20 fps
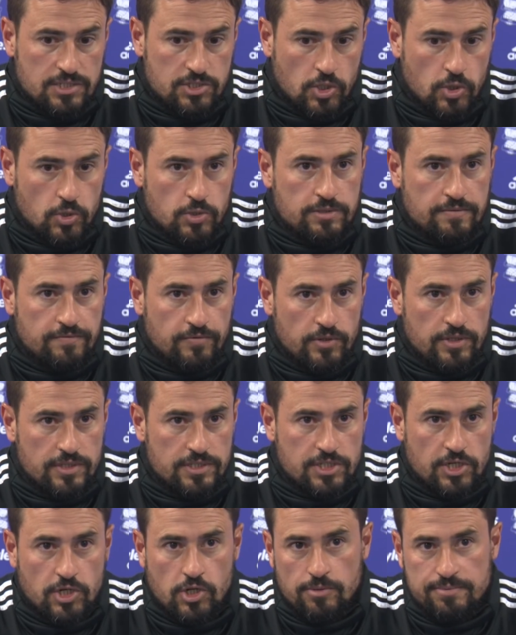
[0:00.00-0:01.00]
good for the
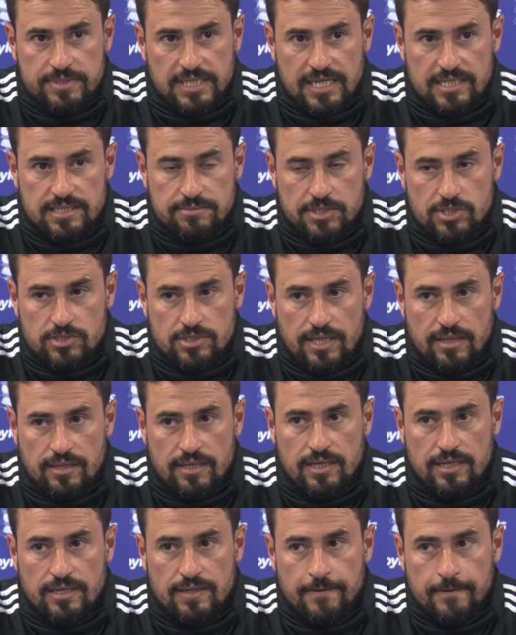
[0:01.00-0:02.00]
circumstances, because I
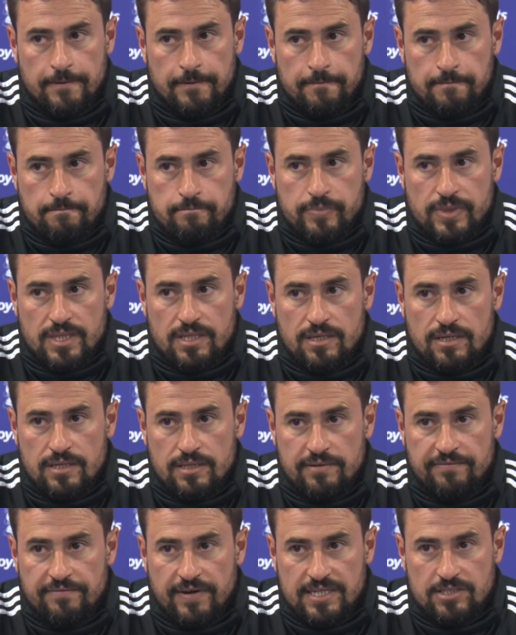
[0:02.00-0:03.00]
think
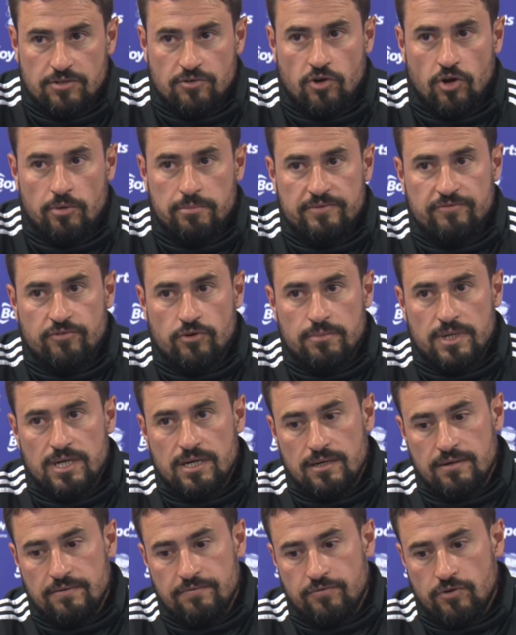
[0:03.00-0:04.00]
the fact of coming from
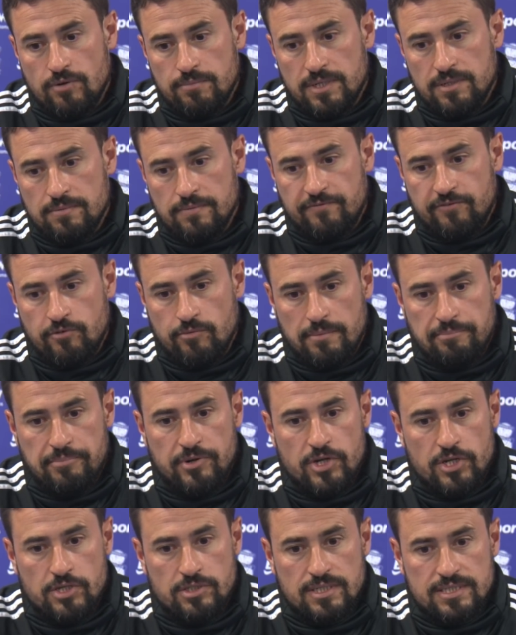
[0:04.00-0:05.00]
a
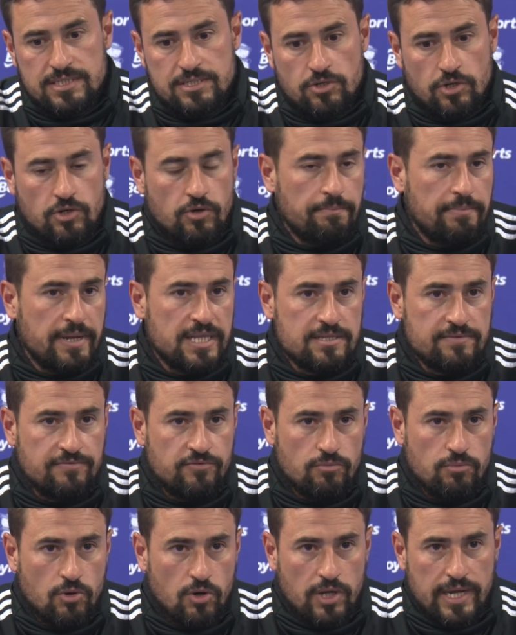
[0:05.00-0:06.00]
period there's no competitive
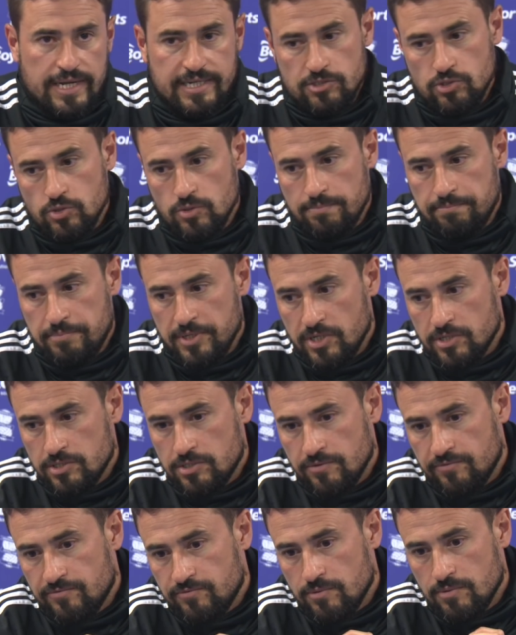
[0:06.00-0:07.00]
football, getting to a period
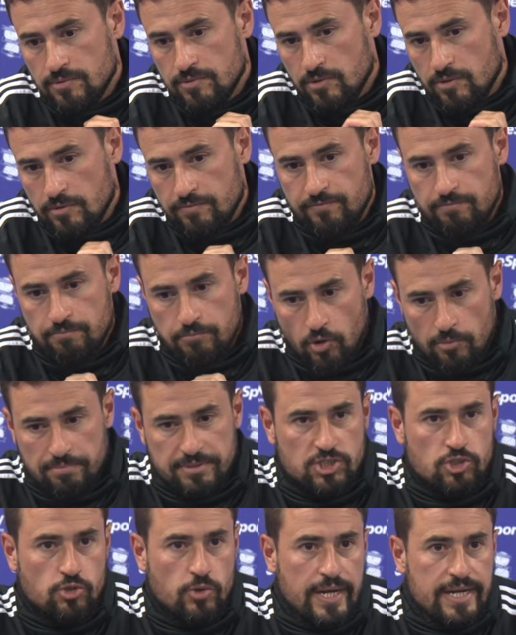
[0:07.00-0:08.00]
of proper
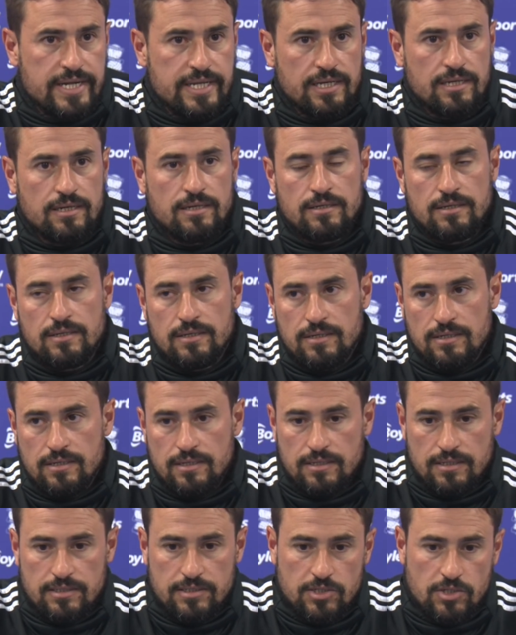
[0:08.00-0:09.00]
training.
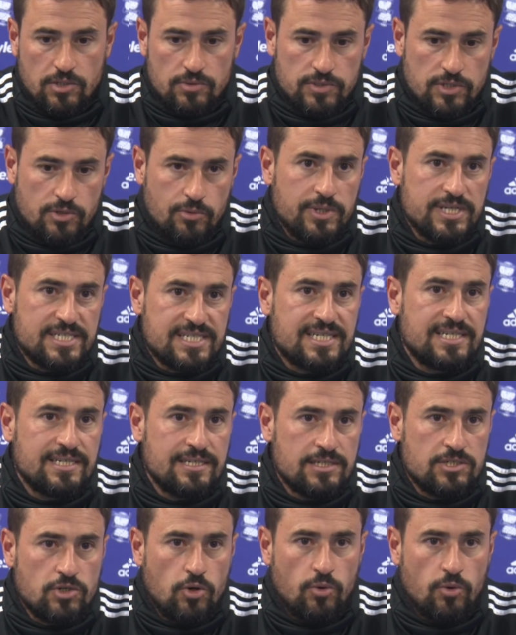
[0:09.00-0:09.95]
You know, the risk is